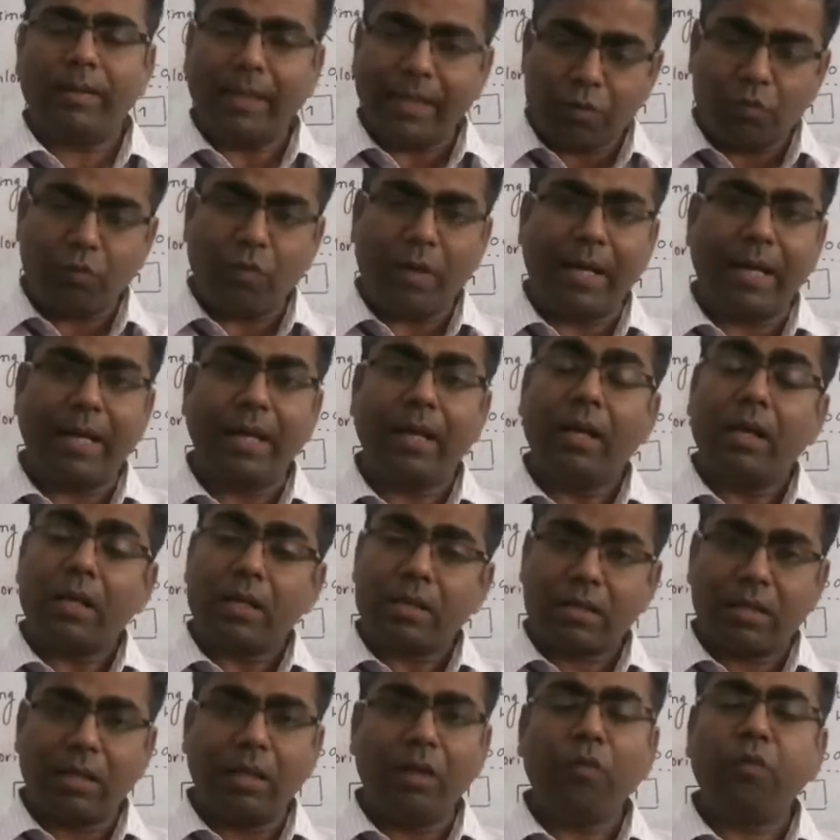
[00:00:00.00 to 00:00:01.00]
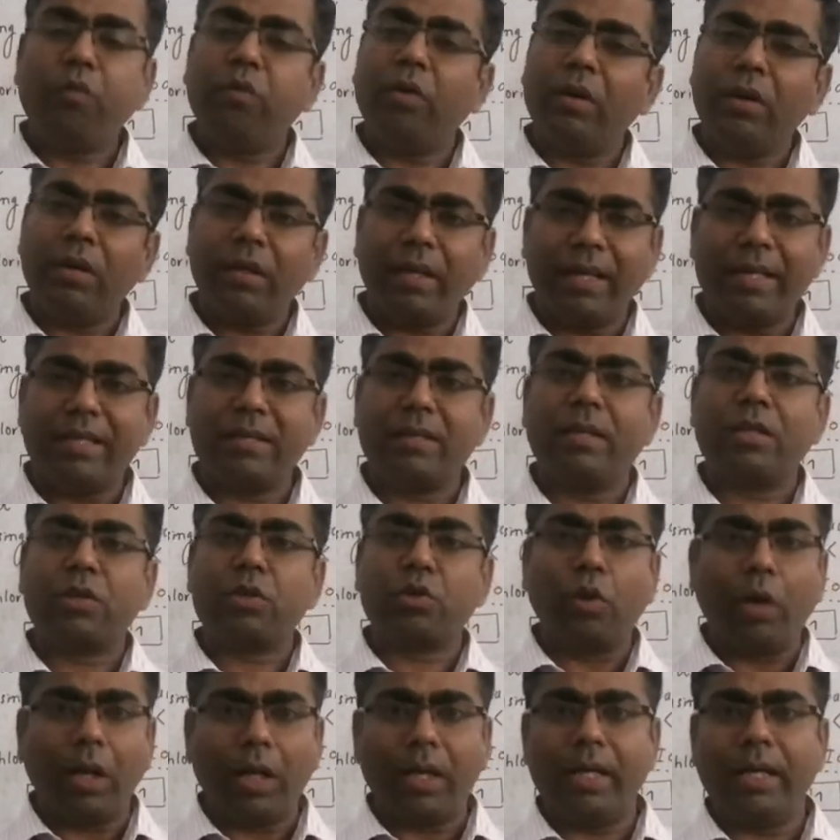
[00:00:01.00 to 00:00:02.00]
That's why sulfur is a
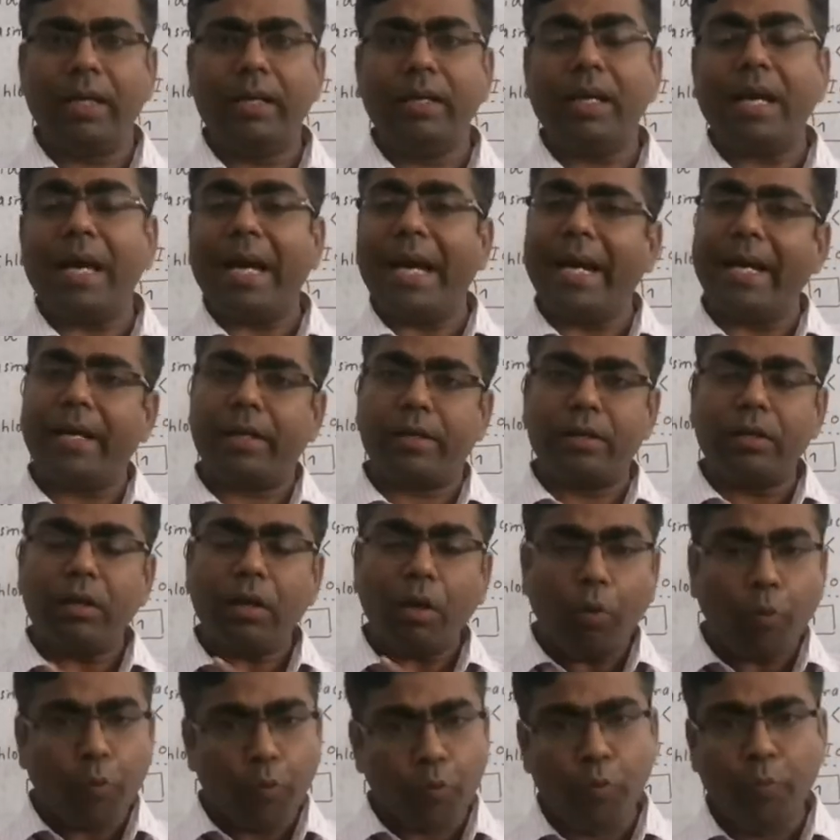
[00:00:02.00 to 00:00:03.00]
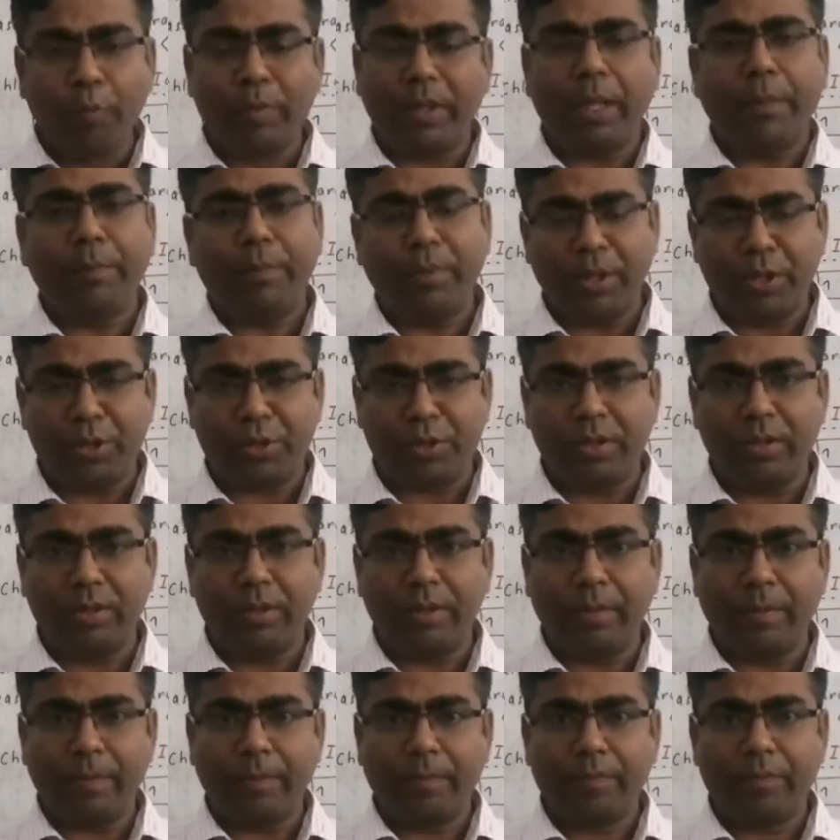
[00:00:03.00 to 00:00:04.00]
solid at room
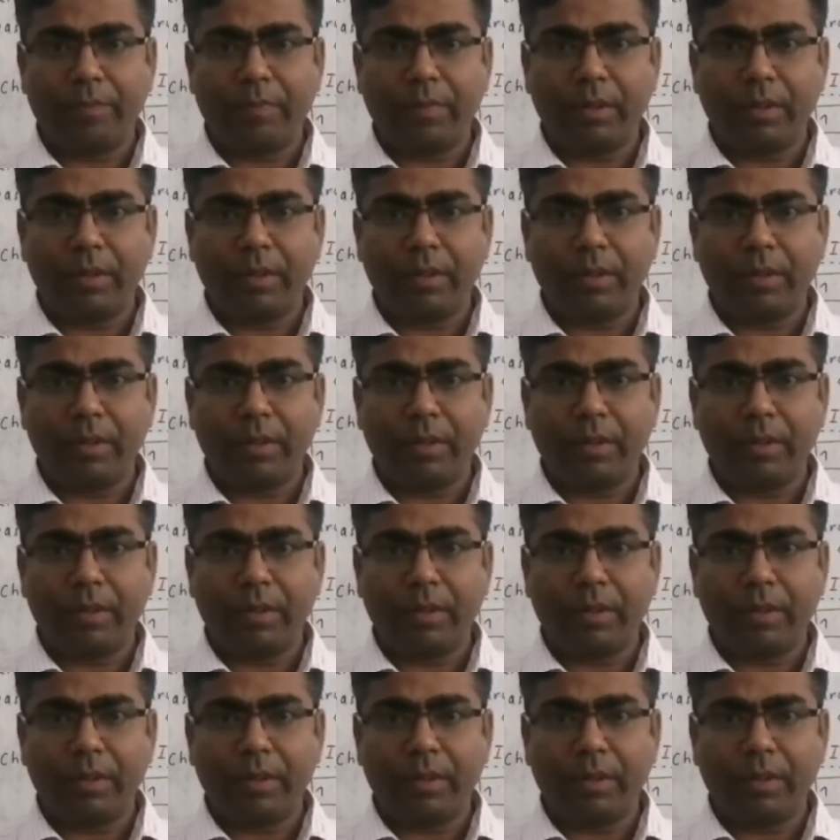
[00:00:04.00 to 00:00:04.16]
temperature.